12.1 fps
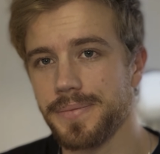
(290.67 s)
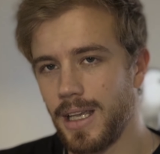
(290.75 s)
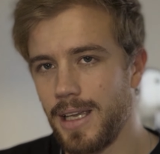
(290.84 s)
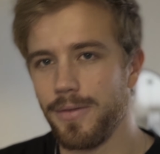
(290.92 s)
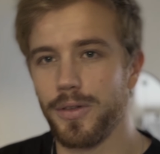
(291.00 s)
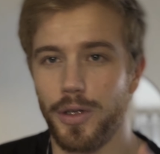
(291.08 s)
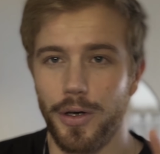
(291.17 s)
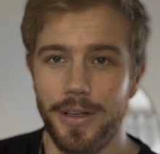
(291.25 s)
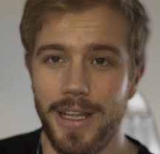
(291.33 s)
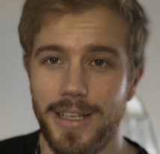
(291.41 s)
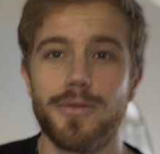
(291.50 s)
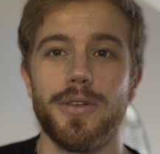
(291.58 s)
even though
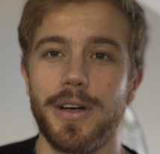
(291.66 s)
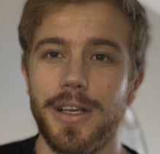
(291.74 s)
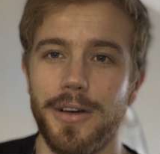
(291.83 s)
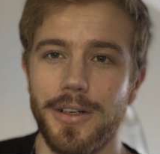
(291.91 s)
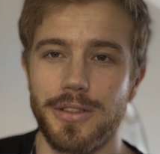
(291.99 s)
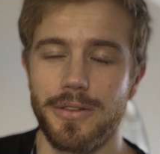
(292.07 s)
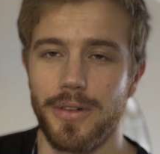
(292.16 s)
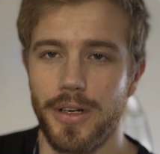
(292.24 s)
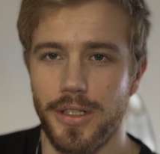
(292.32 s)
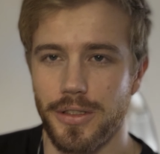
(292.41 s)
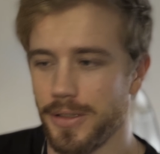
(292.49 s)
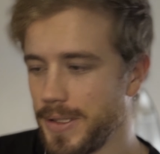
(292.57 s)
that's very
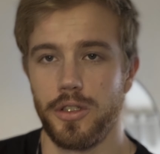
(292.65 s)
controversial.